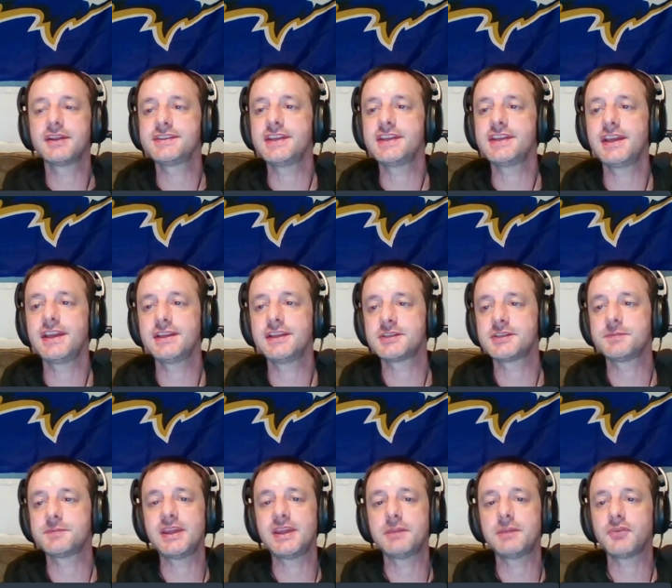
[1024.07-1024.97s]
see his
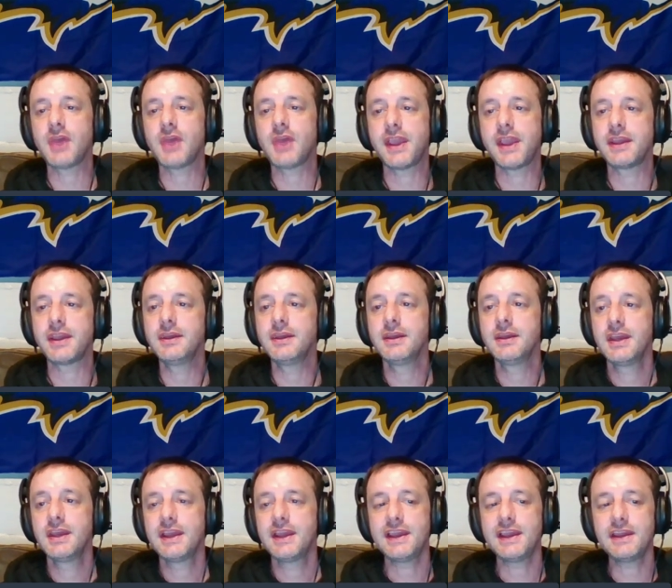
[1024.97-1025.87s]
speed playing,
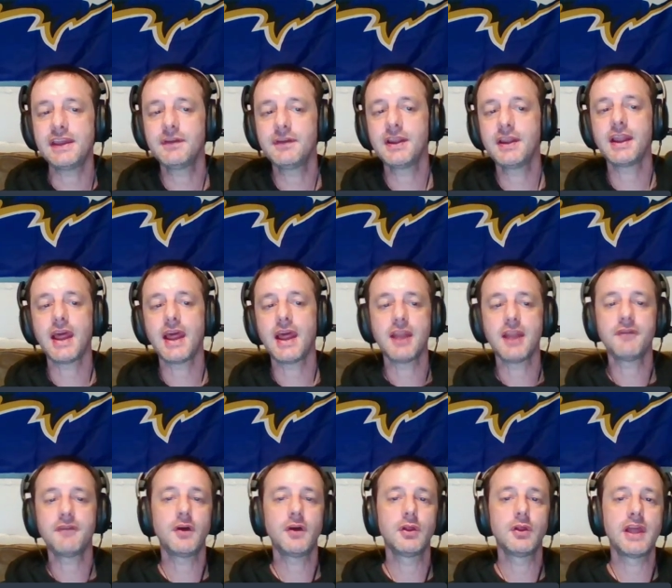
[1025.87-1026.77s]
even at an
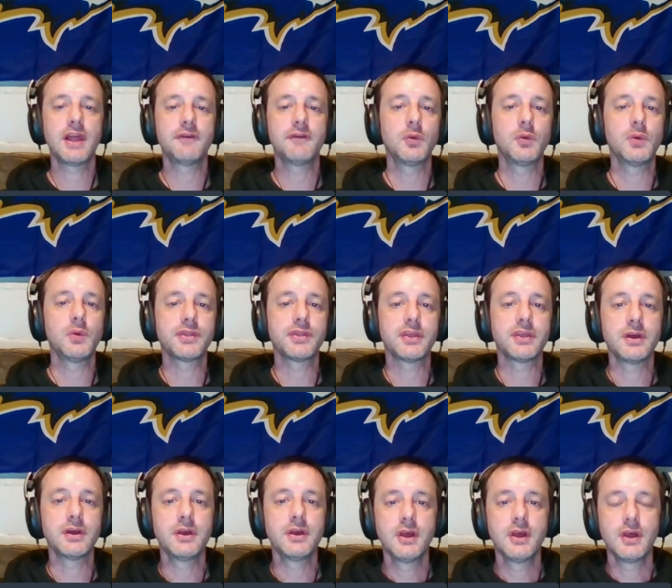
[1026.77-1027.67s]
NFL level with the